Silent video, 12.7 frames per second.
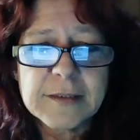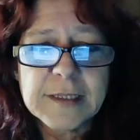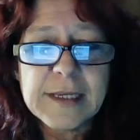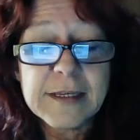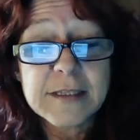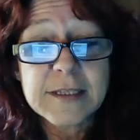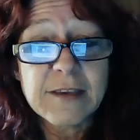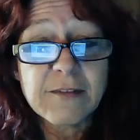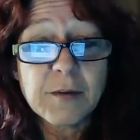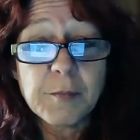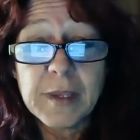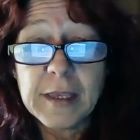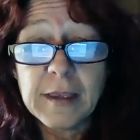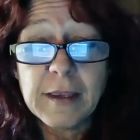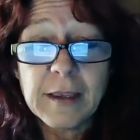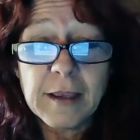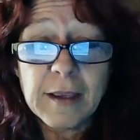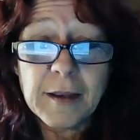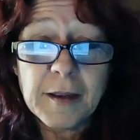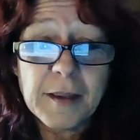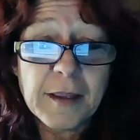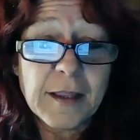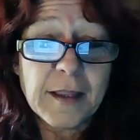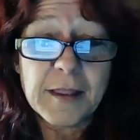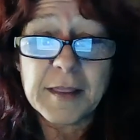He has given me
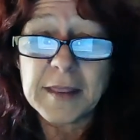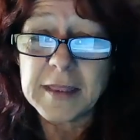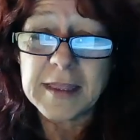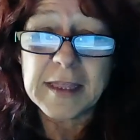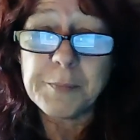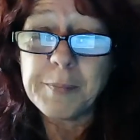the